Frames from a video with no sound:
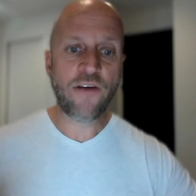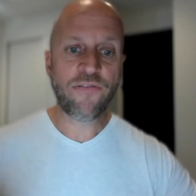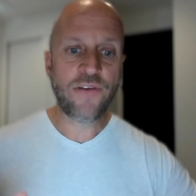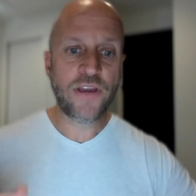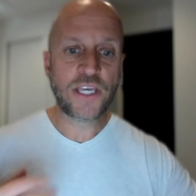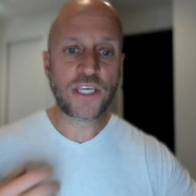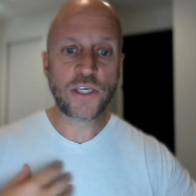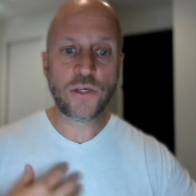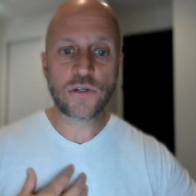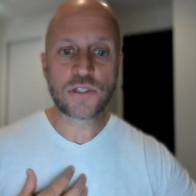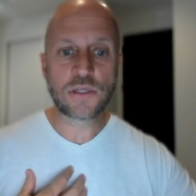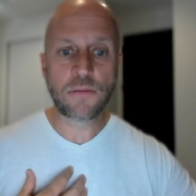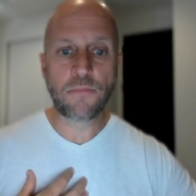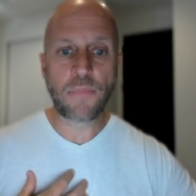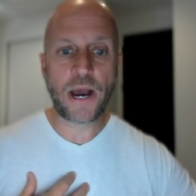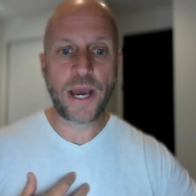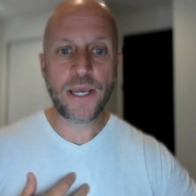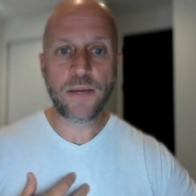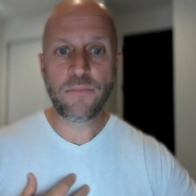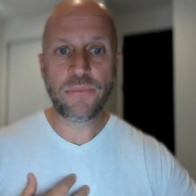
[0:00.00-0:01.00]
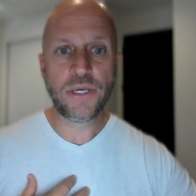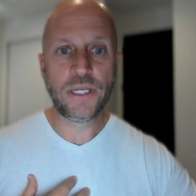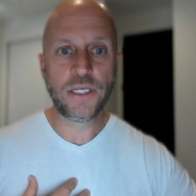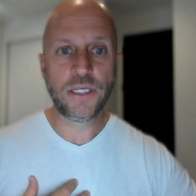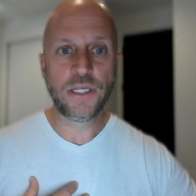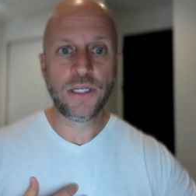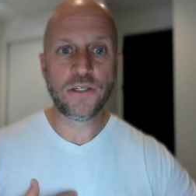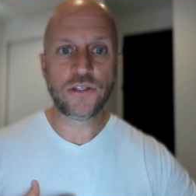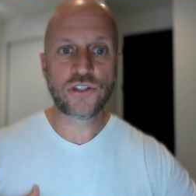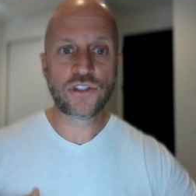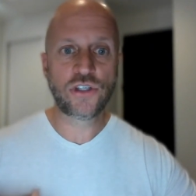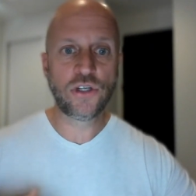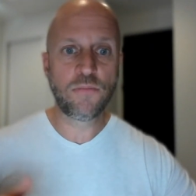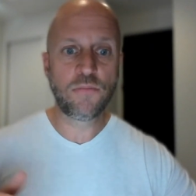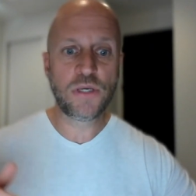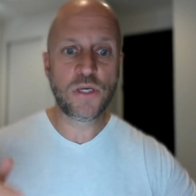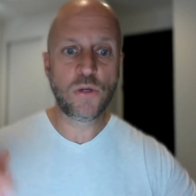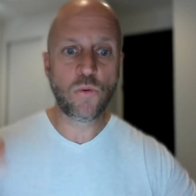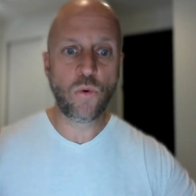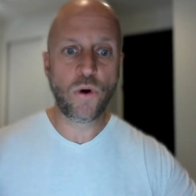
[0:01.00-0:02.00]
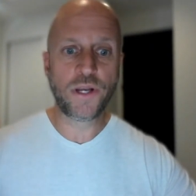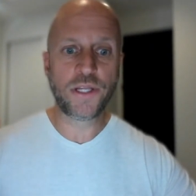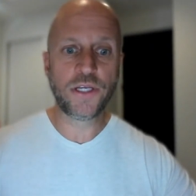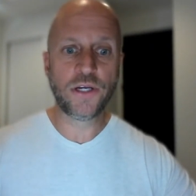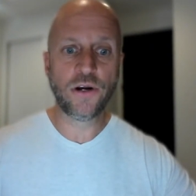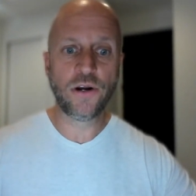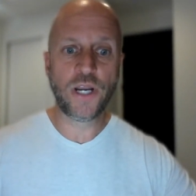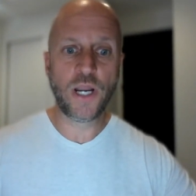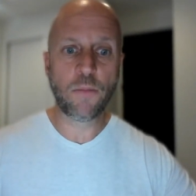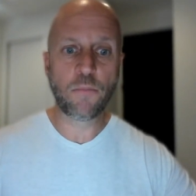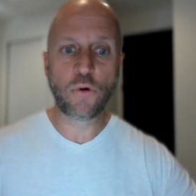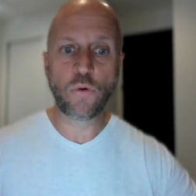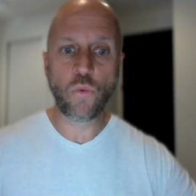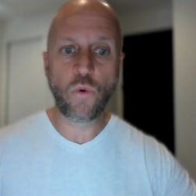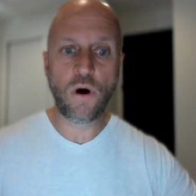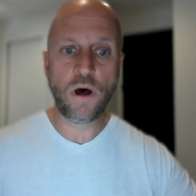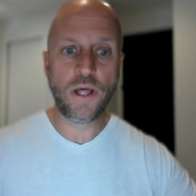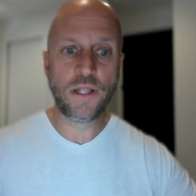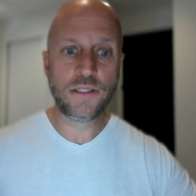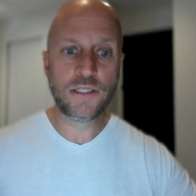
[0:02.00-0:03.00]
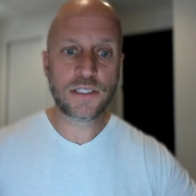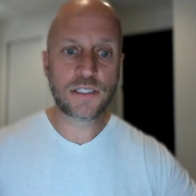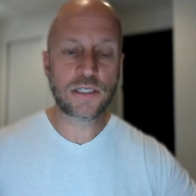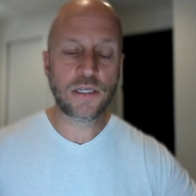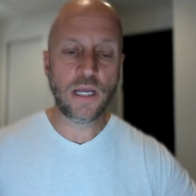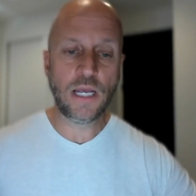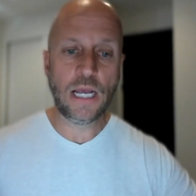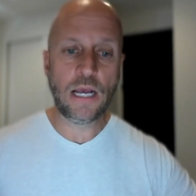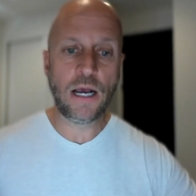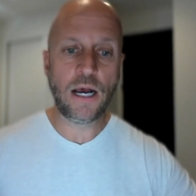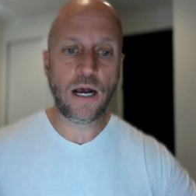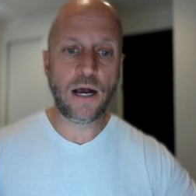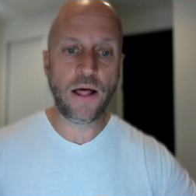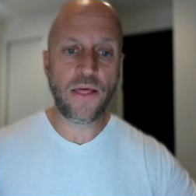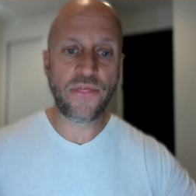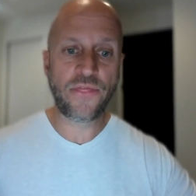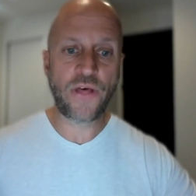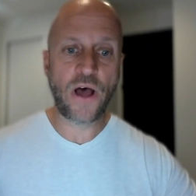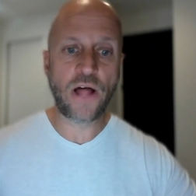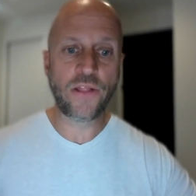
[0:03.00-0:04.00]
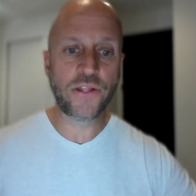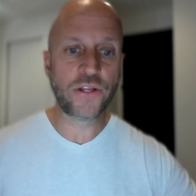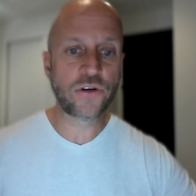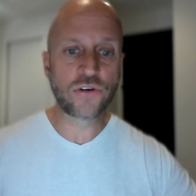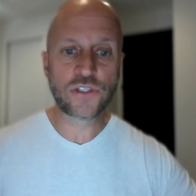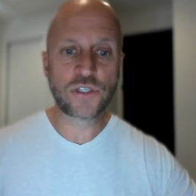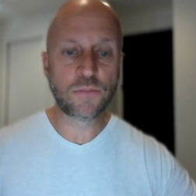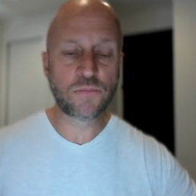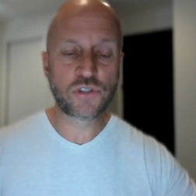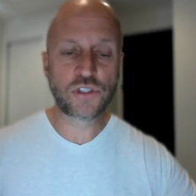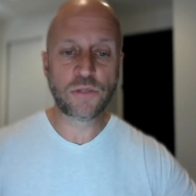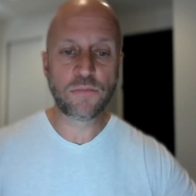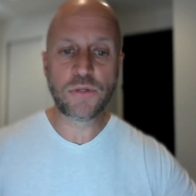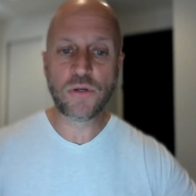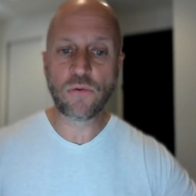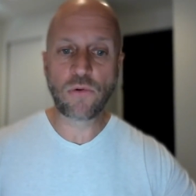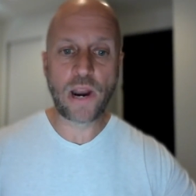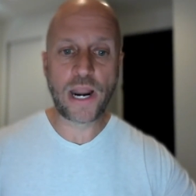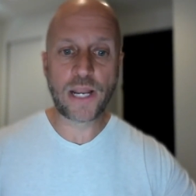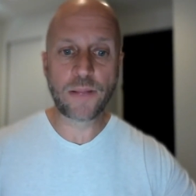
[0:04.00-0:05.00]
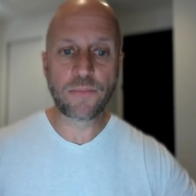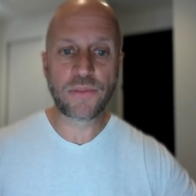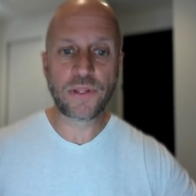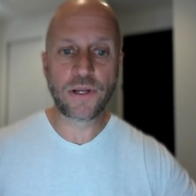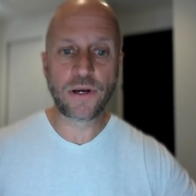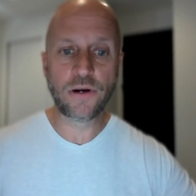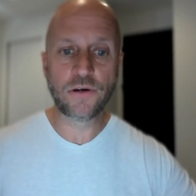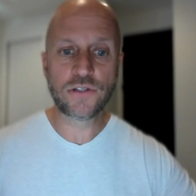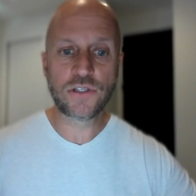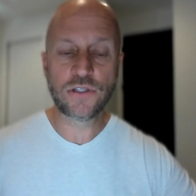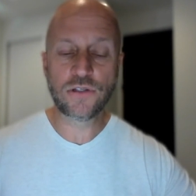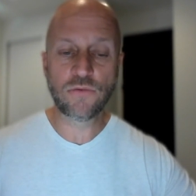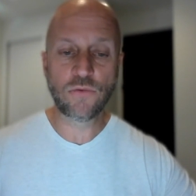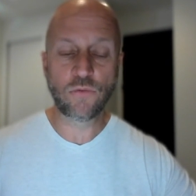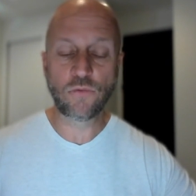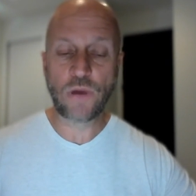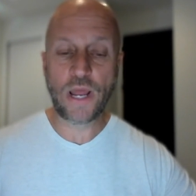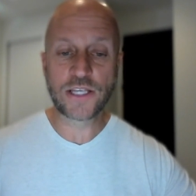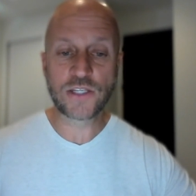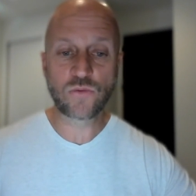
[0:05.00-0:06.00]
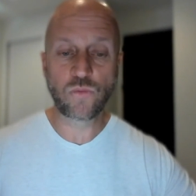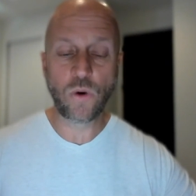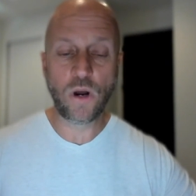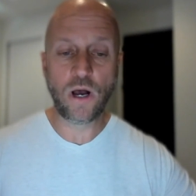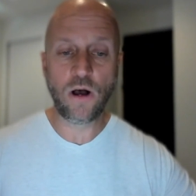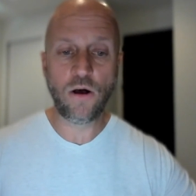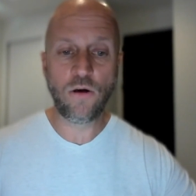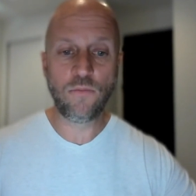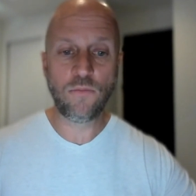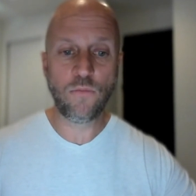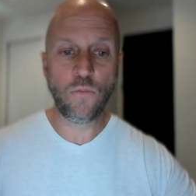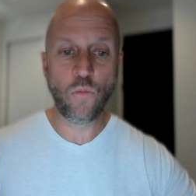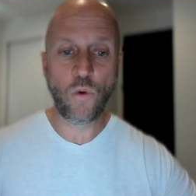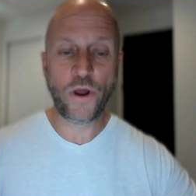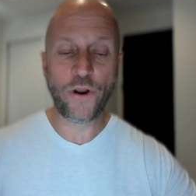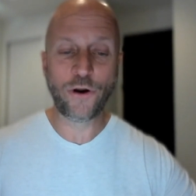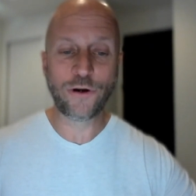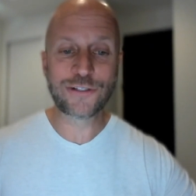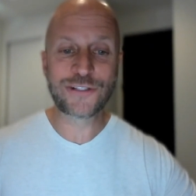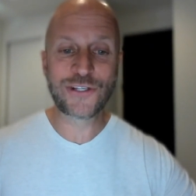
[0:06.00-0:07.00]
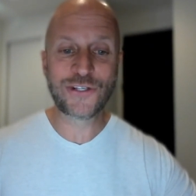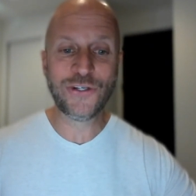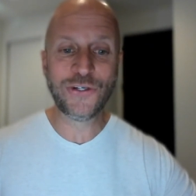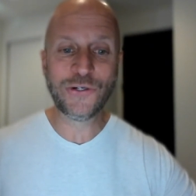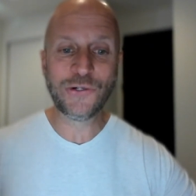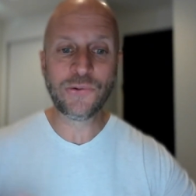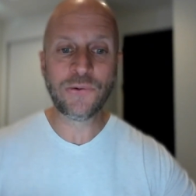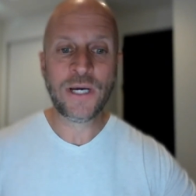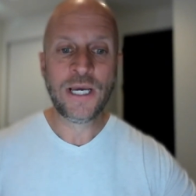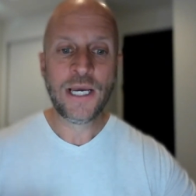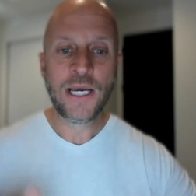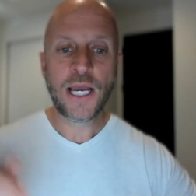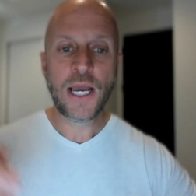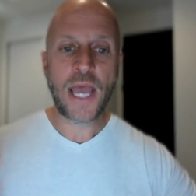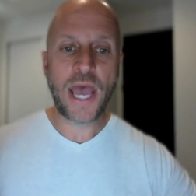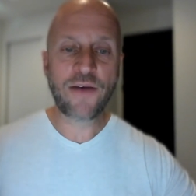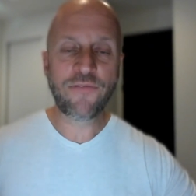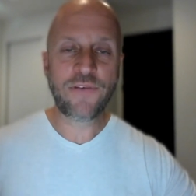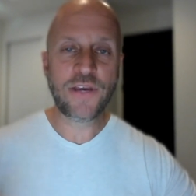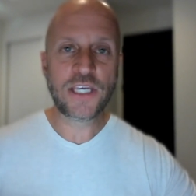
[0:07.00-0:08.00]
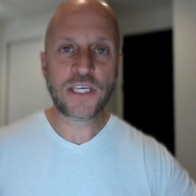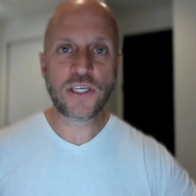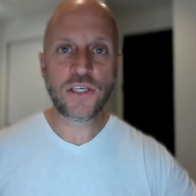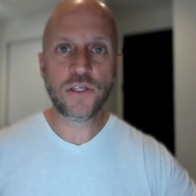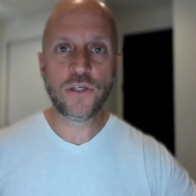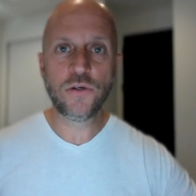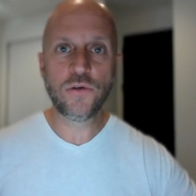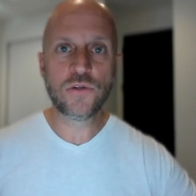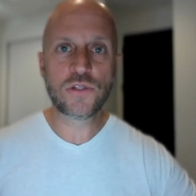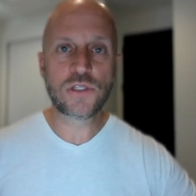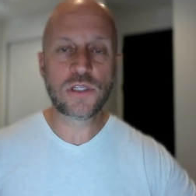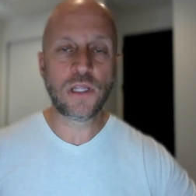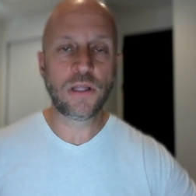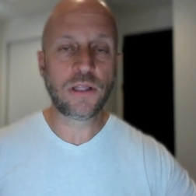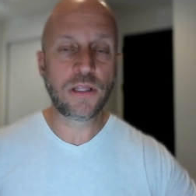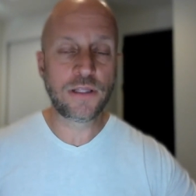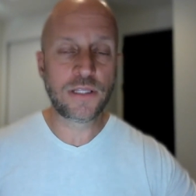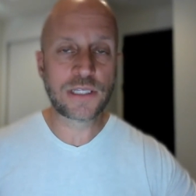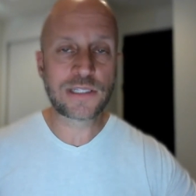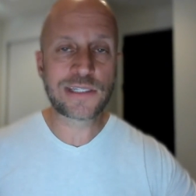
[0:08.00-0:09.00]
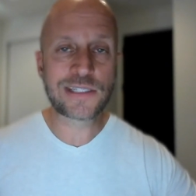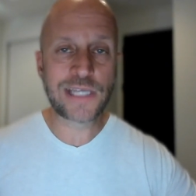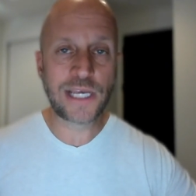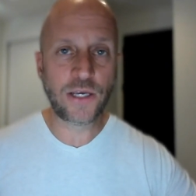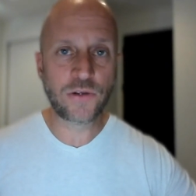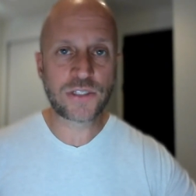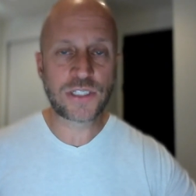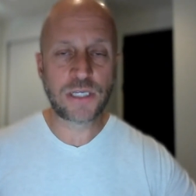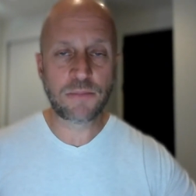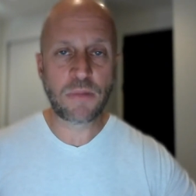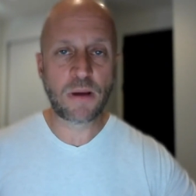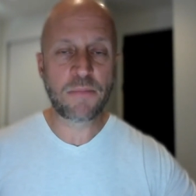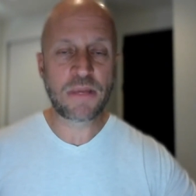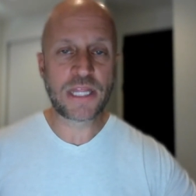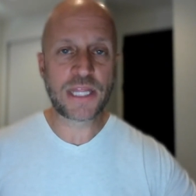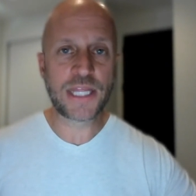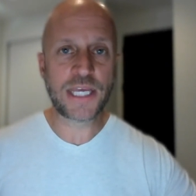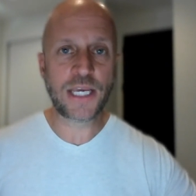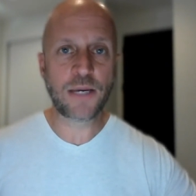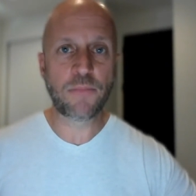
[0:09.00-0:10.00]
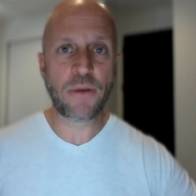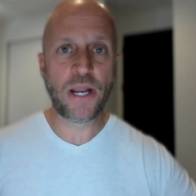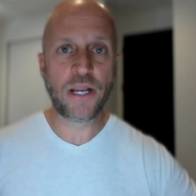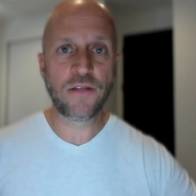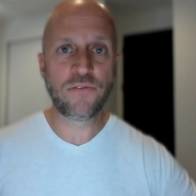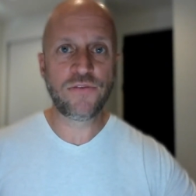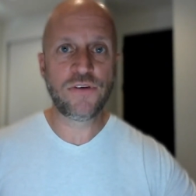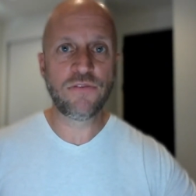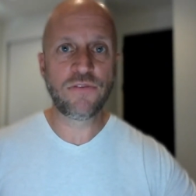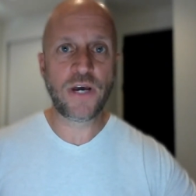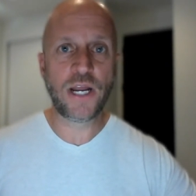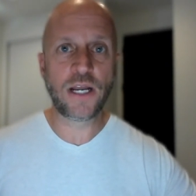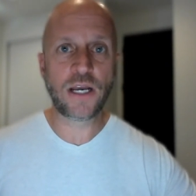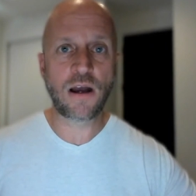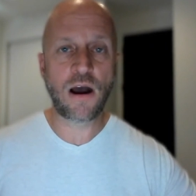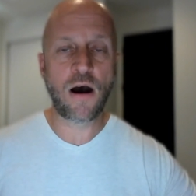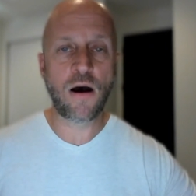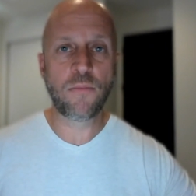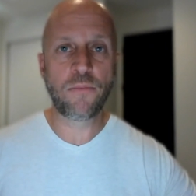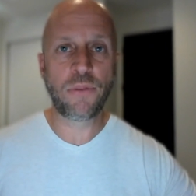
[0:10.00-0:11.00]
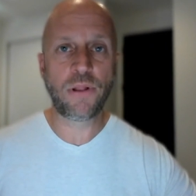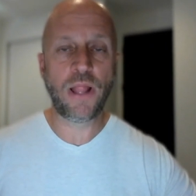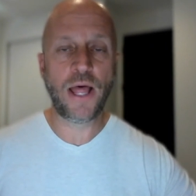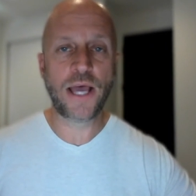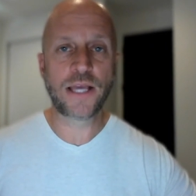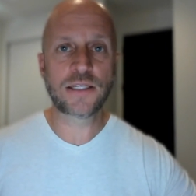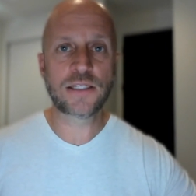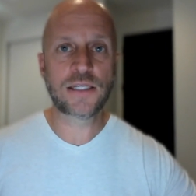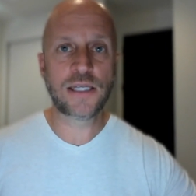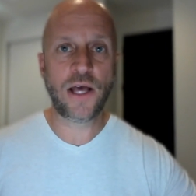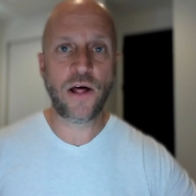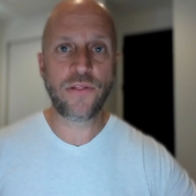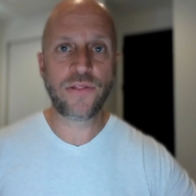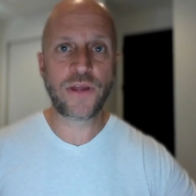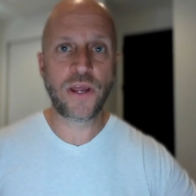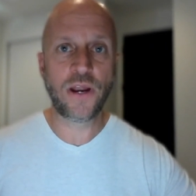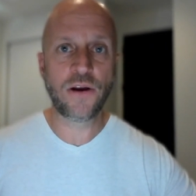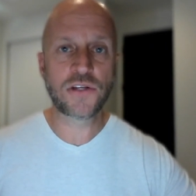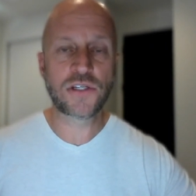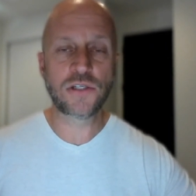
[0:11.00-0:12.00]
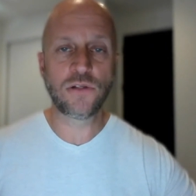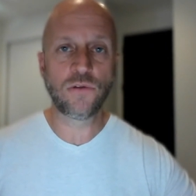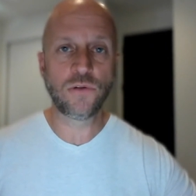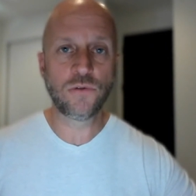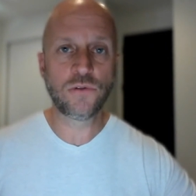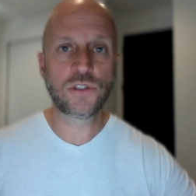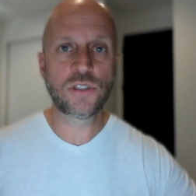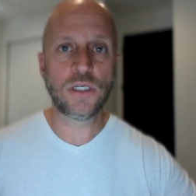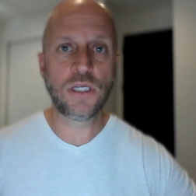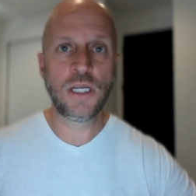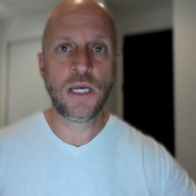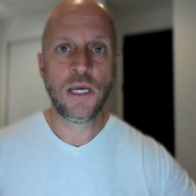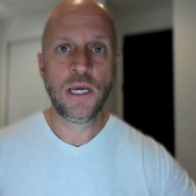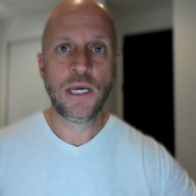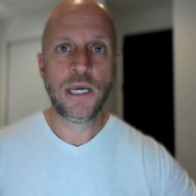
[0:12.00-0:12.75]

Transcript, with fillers: FAQs, in my opinion, should be one of your number ones uh, thought leadership should be right up there as well, one or two. FAQs, the, the sales team. I mean, think about it. If you've got a complex healthcare solution